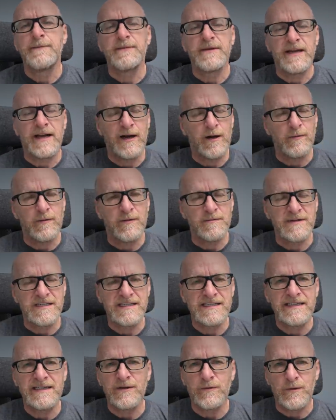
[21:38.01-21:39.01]
to help them
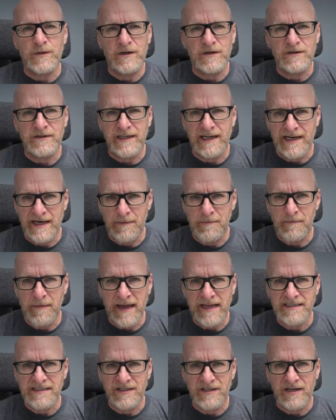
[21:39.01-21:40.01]
see the world in a
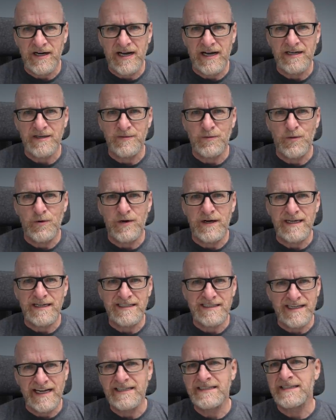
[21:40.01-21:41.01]
better and more
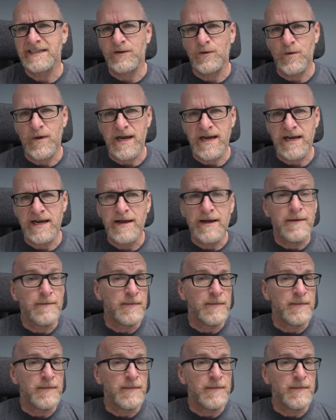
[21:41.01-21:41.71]
exciting way